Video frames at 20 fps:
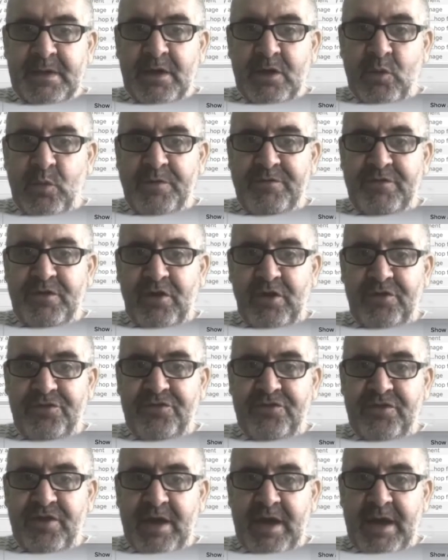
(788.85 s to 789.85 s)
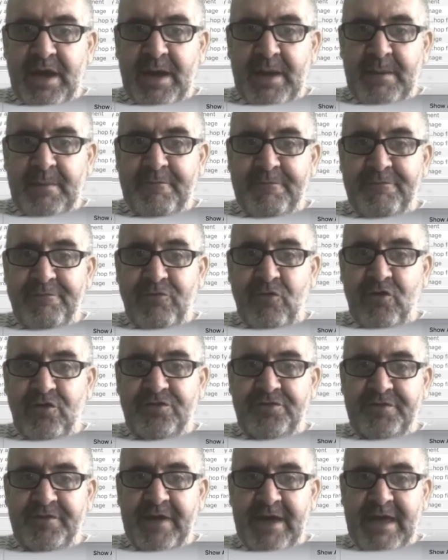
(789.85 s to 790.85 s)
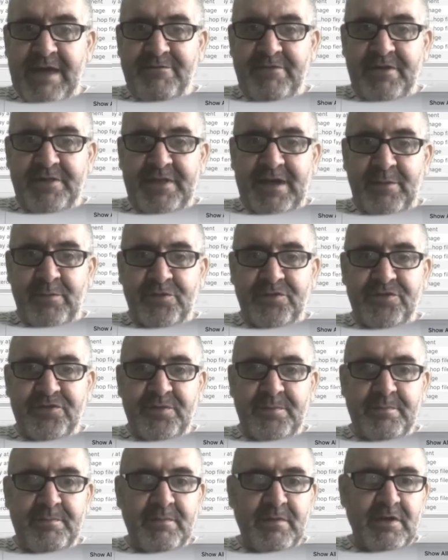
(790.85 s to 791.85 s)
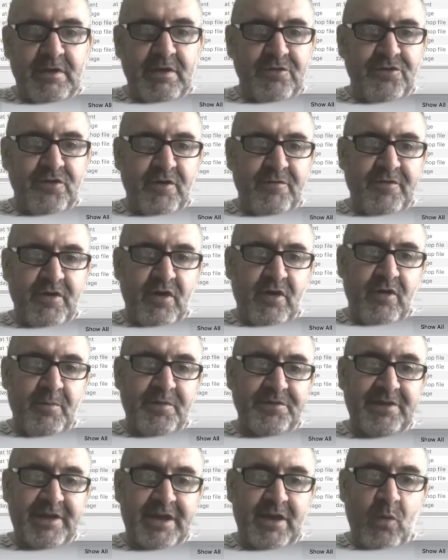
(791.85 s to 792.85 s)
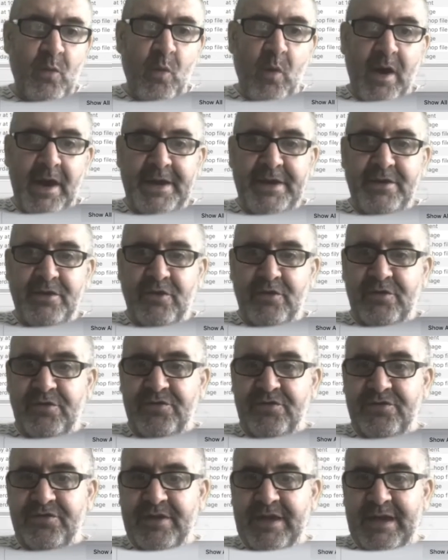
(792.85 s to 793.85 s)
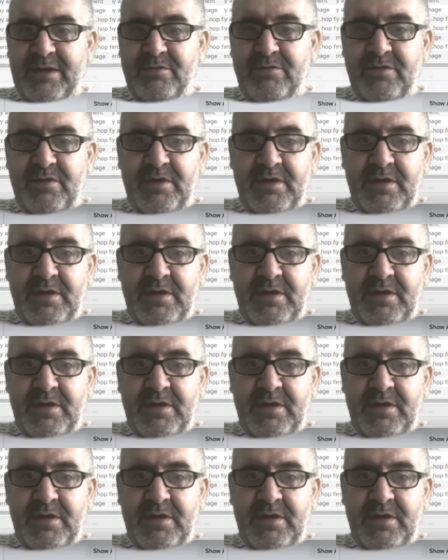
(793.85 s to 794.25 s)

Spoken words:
We've got Frogs Forever, that was sort of almost like a white noise sound.